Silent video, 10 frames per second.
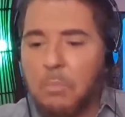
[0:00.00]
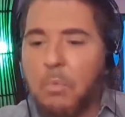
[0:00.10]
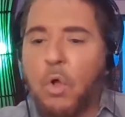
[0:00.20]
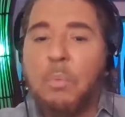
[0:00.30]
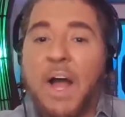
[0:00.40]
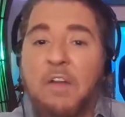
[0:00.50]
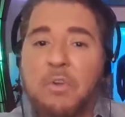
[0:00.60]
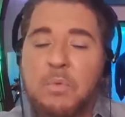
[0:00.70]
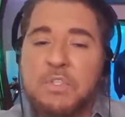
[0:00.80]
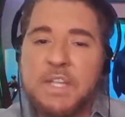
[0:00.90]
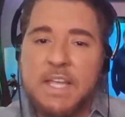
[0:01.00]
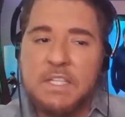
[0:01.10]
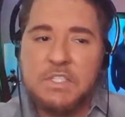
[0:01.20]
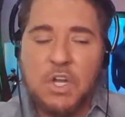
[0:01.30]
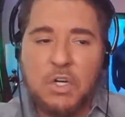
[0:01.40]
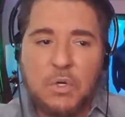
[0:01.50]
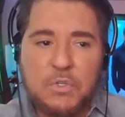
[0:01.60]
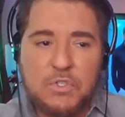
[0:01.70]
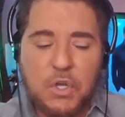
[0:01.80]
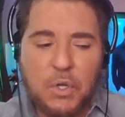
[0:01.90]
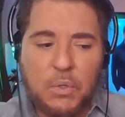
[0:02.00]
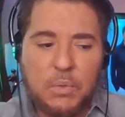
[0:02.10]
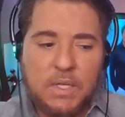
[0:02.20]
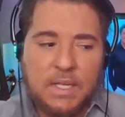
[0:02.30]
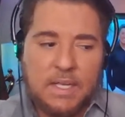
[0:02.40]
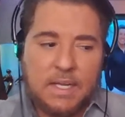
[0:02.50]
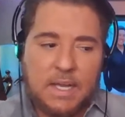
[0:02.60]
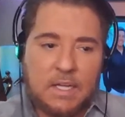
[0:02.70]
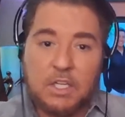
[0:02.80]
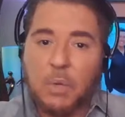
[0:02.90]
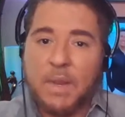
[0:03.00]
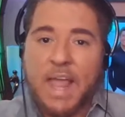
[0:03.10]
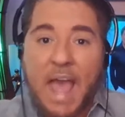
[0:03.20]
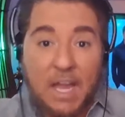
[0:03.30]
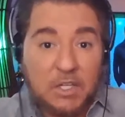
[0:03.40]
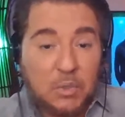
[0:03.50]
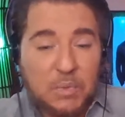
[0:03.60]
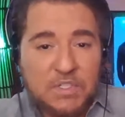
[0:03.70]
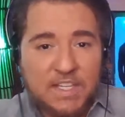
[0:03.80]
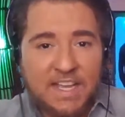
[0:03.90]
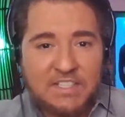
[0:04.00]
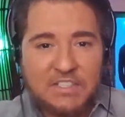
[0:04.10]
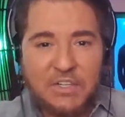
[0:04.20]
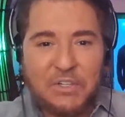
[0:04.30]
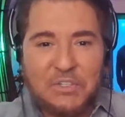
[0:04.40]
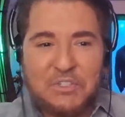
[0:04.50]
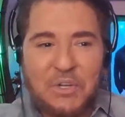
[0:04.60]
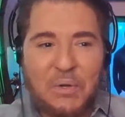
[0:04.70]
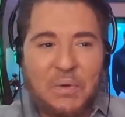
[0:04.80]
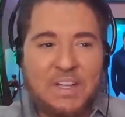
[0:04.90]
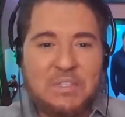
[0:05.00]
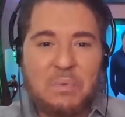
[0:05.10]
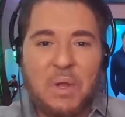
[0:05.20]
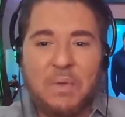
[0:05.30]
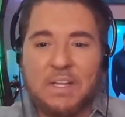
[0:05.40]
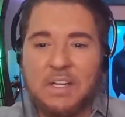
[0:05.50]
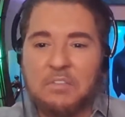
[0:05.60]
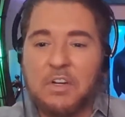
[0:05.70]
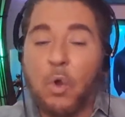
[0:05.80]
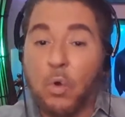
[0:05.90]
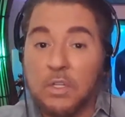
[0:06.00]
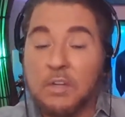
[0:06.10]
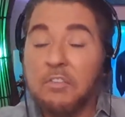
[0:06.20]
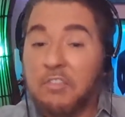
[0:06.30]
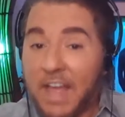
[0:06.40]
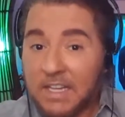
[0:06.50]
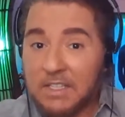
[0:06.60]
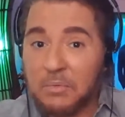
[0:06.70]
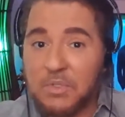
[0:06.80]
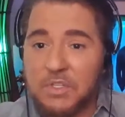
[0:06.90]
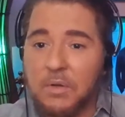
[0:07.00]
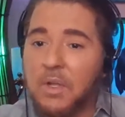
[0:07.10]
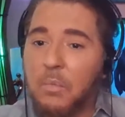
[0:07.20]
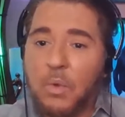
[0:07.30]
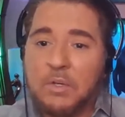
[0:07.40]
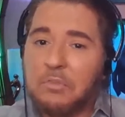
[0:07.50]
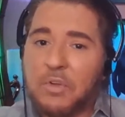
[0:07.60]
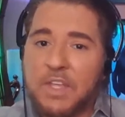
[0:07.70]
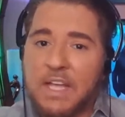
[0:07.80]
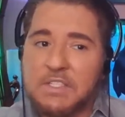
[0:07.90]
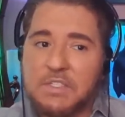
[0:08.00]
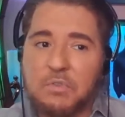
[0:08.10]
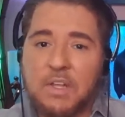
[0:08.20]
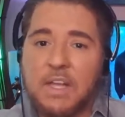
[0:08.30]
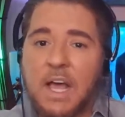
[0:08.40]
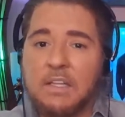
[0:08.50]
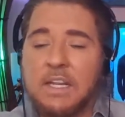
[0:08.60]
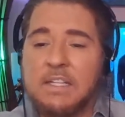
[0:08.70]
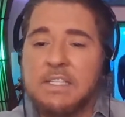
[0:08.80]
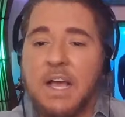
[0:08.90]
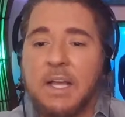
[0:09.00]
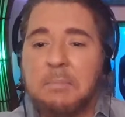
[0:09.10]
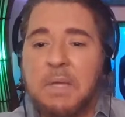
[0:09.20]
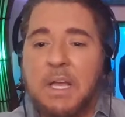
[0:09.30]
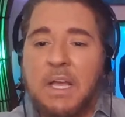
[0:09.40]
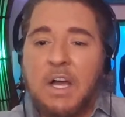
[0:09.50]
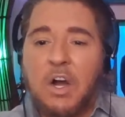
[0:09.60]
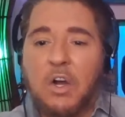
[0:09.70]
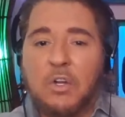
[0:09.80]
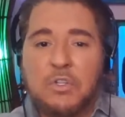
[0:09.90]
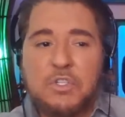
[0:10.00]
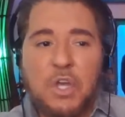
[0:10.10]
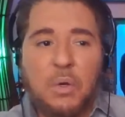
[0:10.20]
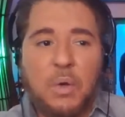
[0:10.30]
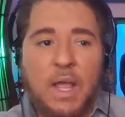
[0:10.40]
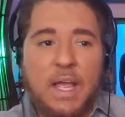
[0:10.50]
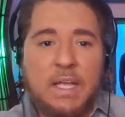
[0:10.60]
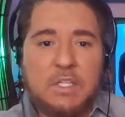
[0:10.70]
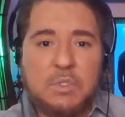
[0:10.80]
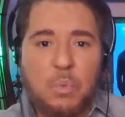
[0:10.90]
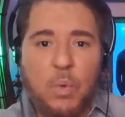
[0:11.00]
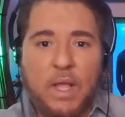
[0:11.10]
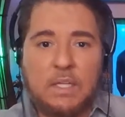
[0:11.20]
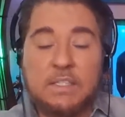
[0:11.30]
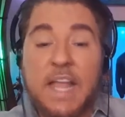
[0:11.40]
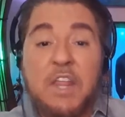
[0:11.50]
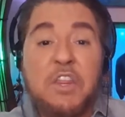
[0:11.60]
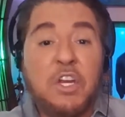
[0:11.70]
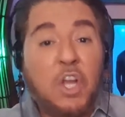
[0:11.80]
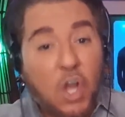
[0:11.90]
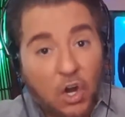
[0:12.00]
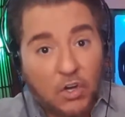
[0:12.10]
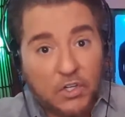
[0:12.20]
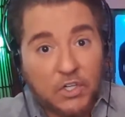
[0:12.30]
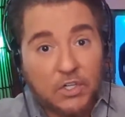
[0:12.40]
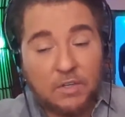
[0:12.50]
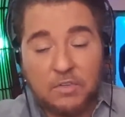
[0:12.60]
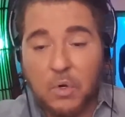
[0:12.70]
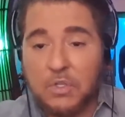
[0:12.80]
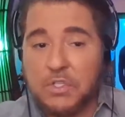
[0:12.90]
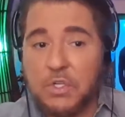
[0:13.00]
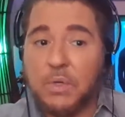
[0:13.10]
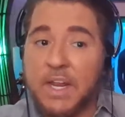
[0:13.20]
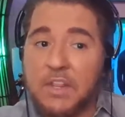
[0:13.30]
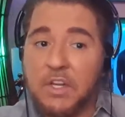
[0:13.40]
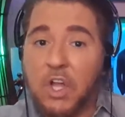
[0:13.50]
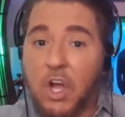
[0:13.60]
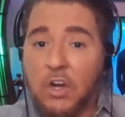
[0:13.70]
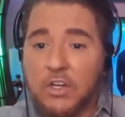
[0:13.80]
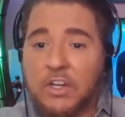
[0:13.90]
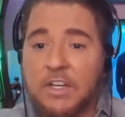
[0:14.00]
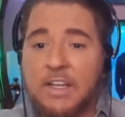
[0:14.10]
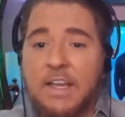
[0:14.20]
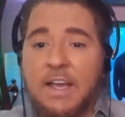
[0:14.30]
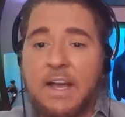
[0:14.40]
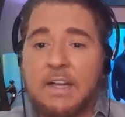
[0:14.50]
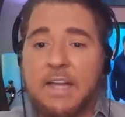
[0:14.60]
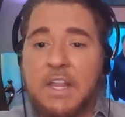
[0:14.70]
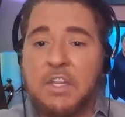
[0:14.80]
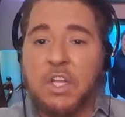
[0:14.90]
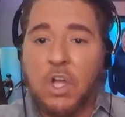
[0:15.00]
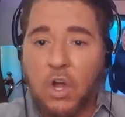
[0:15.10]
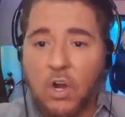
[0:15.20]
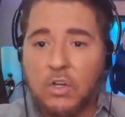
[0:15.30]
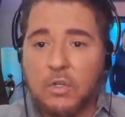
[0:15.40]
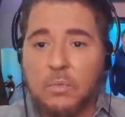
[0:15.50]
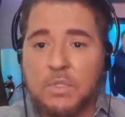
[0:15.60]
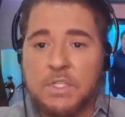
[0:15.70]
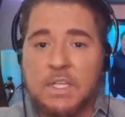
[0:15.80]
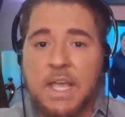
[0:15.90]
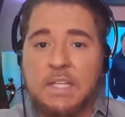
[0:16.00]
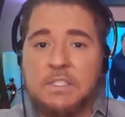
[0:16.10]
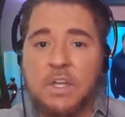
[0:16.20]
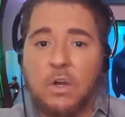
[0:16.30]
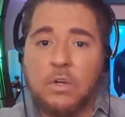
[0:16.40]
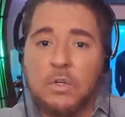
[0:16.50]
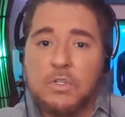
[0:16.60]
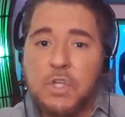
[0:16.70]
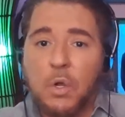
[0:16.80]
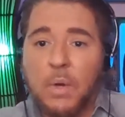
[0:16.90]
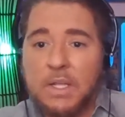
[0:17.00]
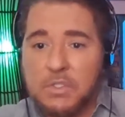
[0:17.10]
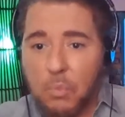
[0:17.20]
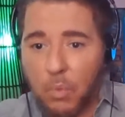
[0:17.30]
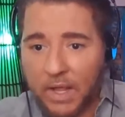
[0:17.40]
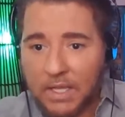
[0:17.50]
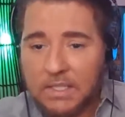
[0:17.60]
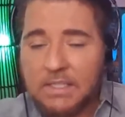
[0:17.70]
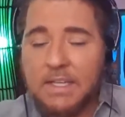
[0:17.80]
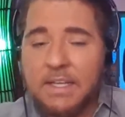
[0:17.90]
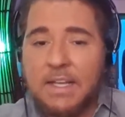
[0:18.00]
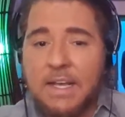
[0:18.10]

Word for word: Paul Byrom was a guest on our show. Uh, Chloe Agnew was a guest on our show as well. We had a lot of fun. Orla Fallon was a wonderful guest around the holiday time on our show as well. Nathan Carter, of course, you know Nathan Carter. Uh, Nathan Carter was a guest on our show as well.